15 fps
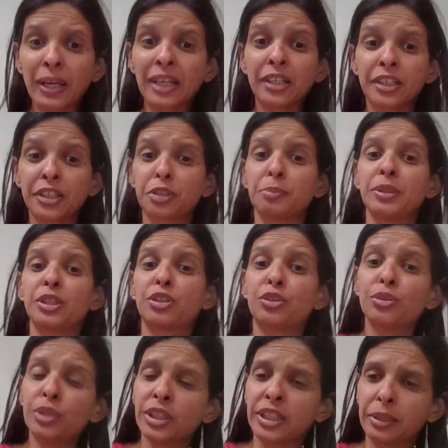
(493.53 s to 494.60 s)
nourishment
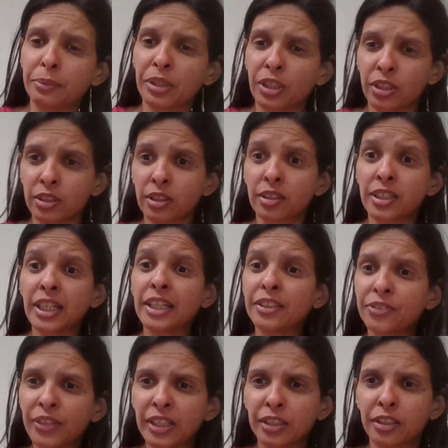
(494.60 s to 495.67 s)
to the demigods. It will
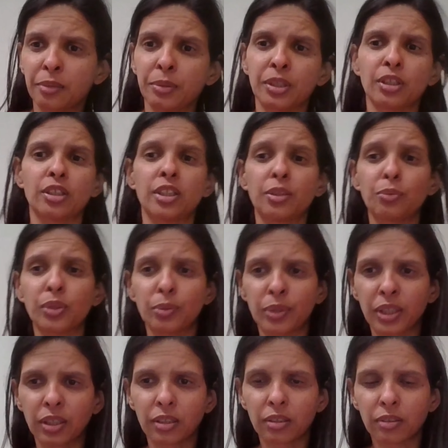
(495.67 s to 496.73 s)
satisfy the demigods, and we
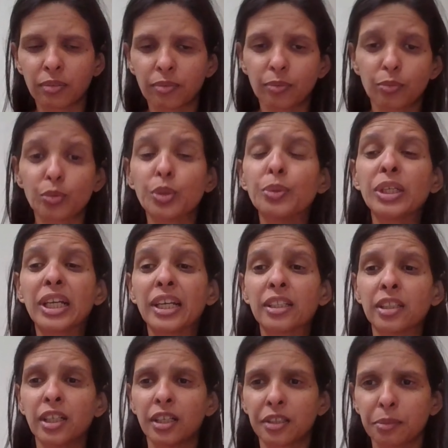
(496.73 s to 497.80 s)
will
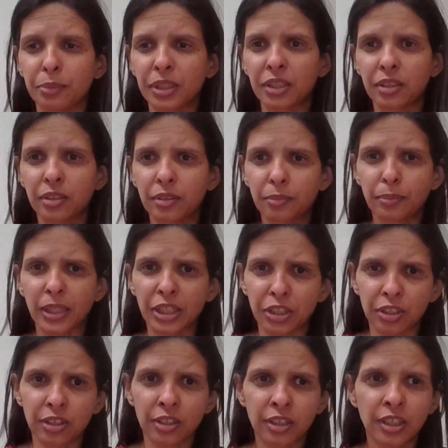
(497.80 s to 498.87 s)
get the ultimate
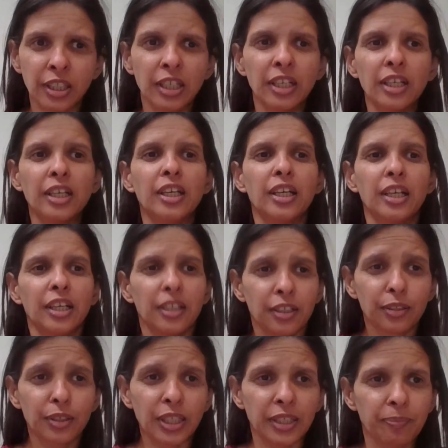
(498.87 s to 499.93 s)
pleasure.
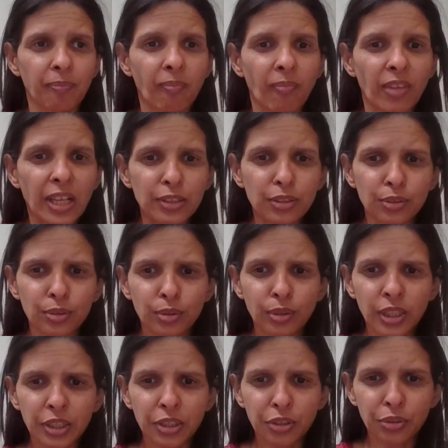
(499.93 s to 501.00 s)
Okay, so
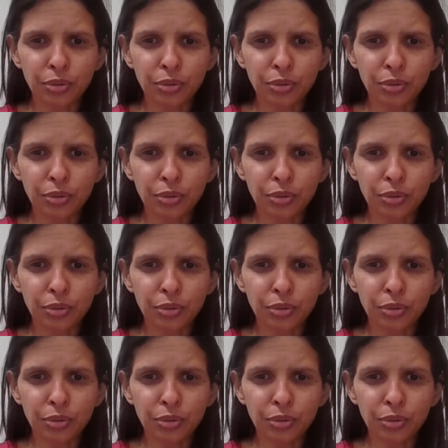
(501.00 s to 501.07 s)
let's